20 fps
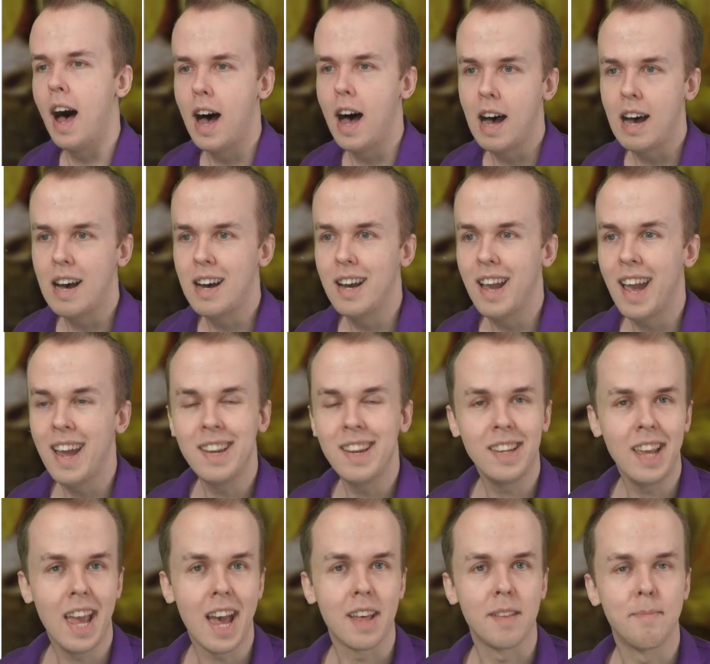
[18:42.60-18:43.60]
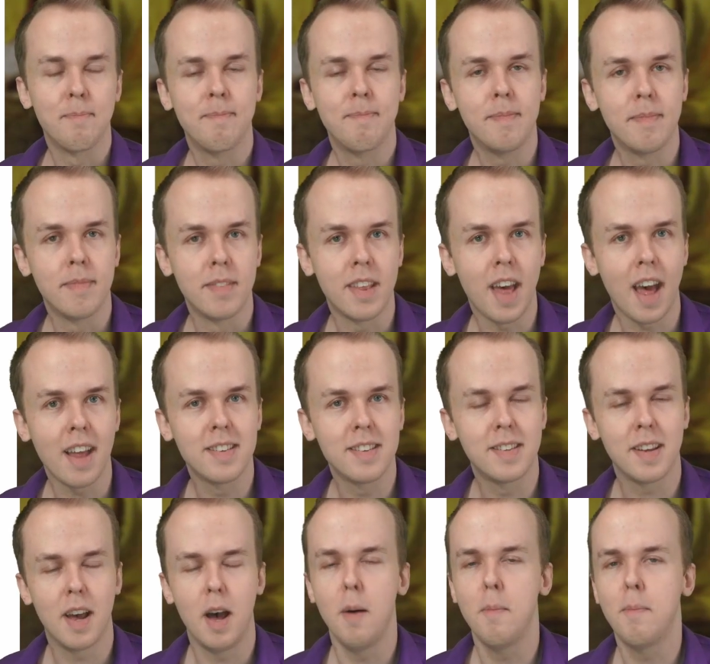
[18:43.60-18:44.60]
And yeah,
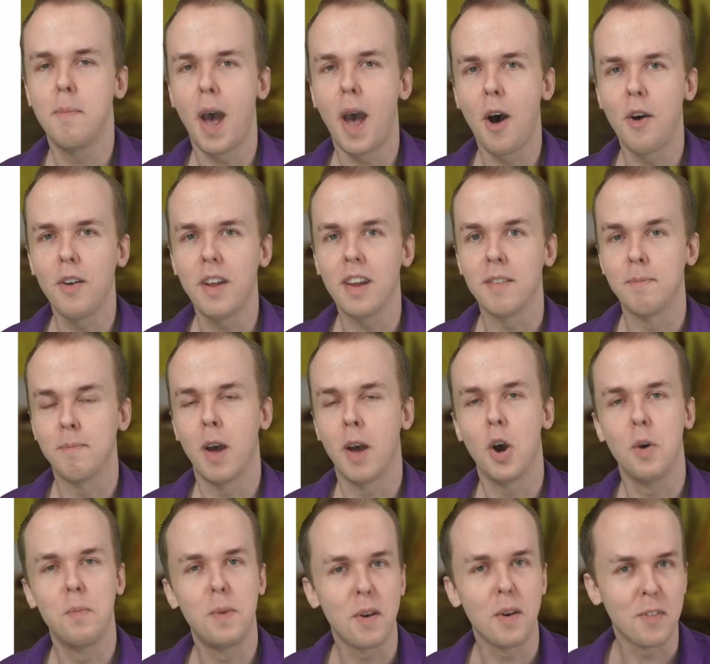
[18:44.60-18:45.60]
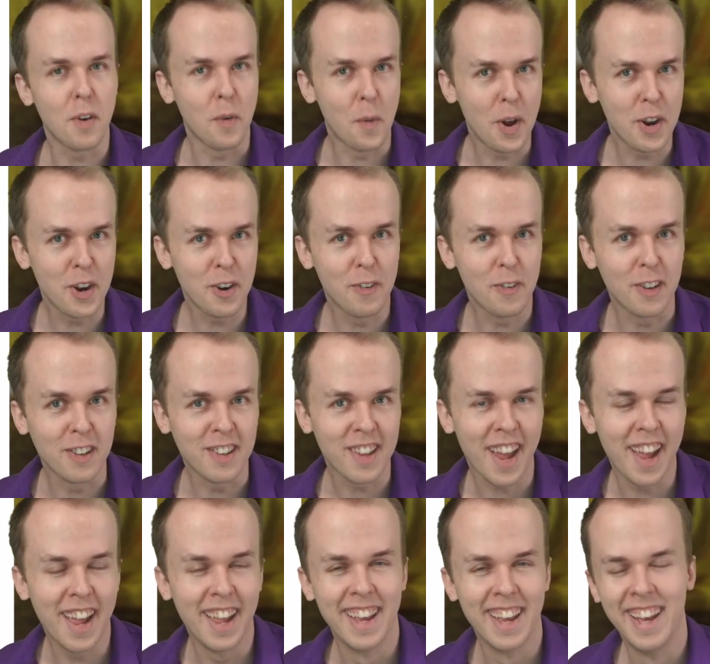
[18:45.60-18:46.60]
that's about it. Hope you have a wonderful
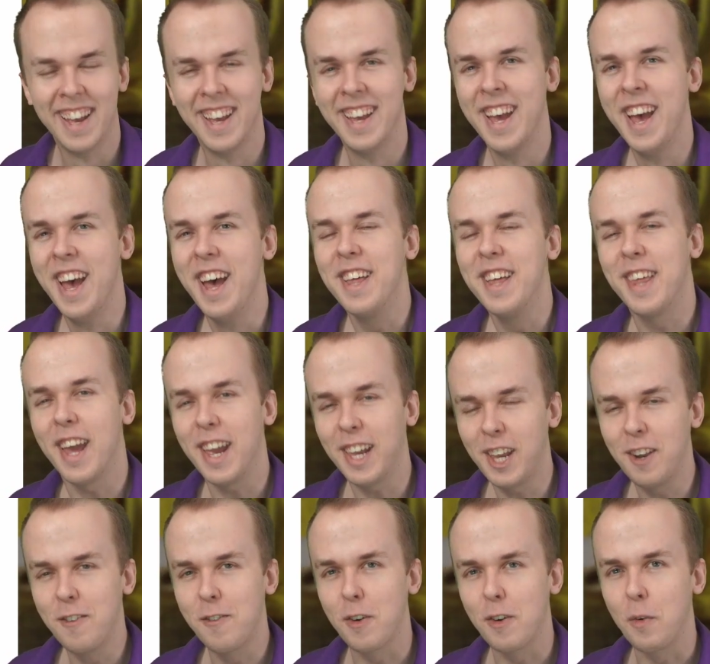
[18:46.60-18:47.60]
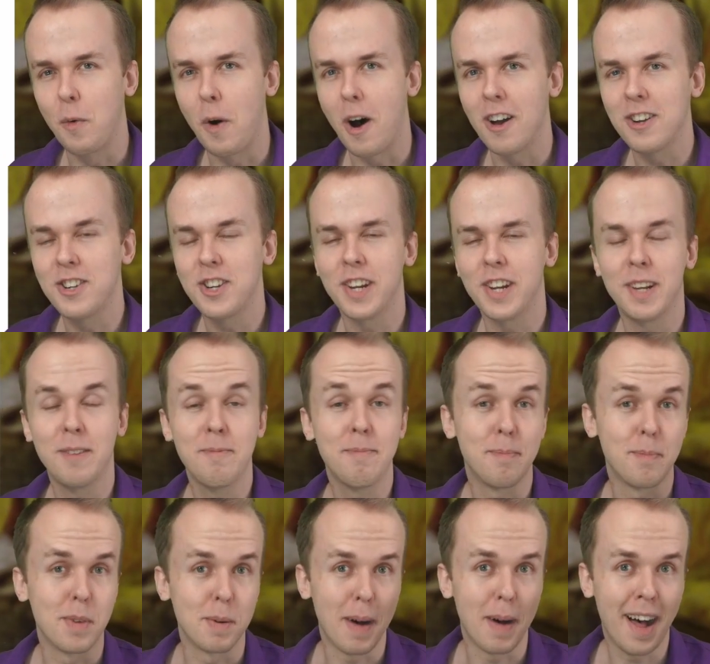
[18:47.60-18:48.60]
day. Thank you for watching.
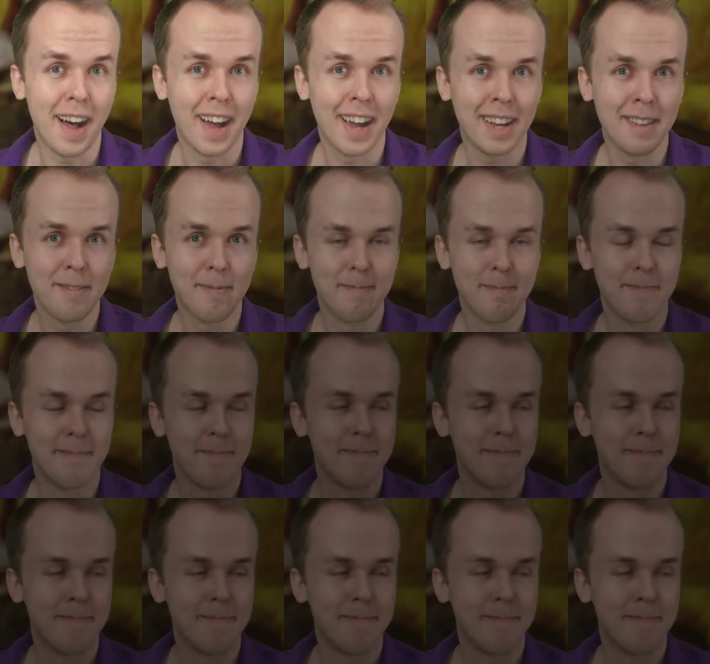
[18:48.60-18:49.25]
Bye-bye.